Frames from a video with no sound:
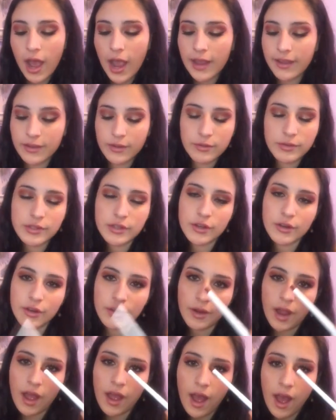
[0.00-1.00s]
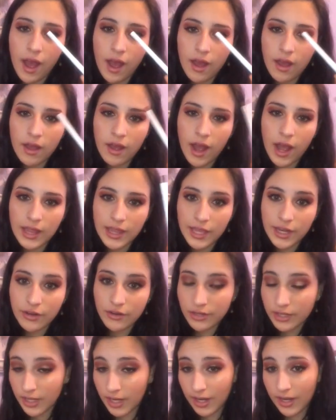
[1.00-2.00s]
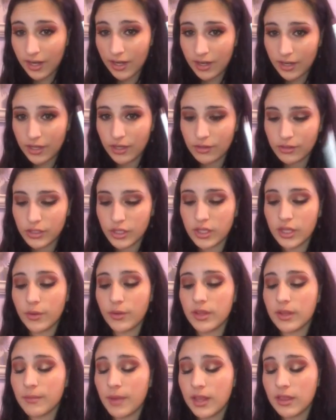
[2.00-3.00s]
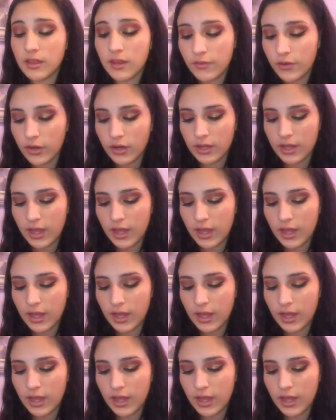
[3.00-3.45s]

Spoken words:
I used her eyeliner today, and I used her liquid lip. I love her